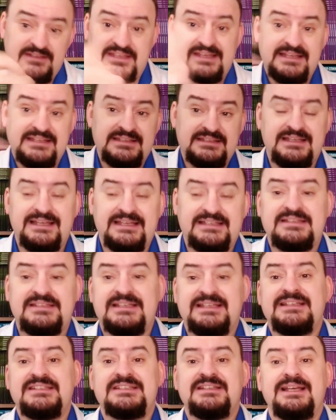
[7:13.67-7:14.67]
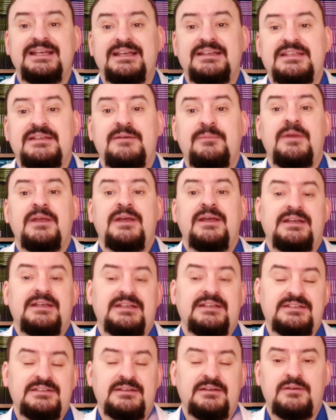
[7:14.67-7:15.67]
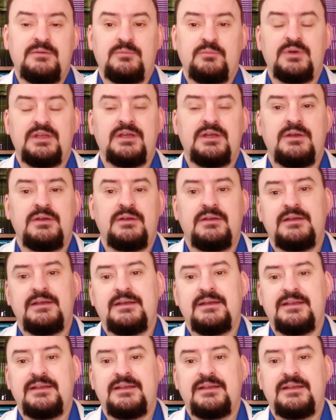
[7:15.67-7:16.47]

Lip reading: And then these antibodies, well,